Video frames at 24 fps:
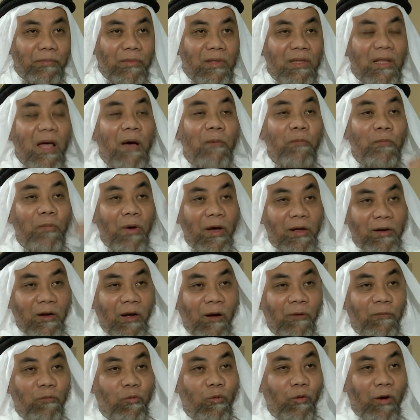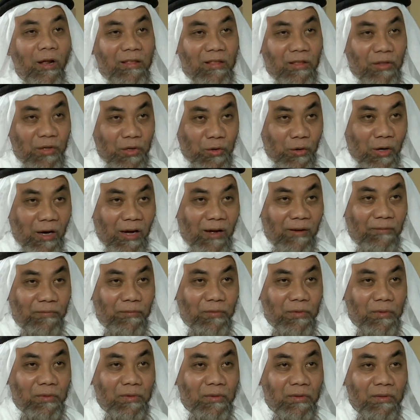number of wealth you have,
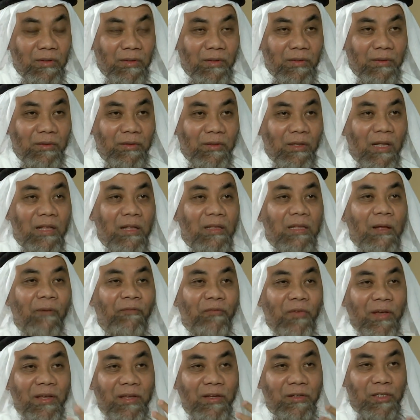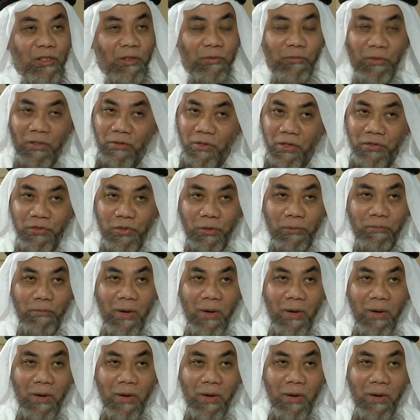the figures in your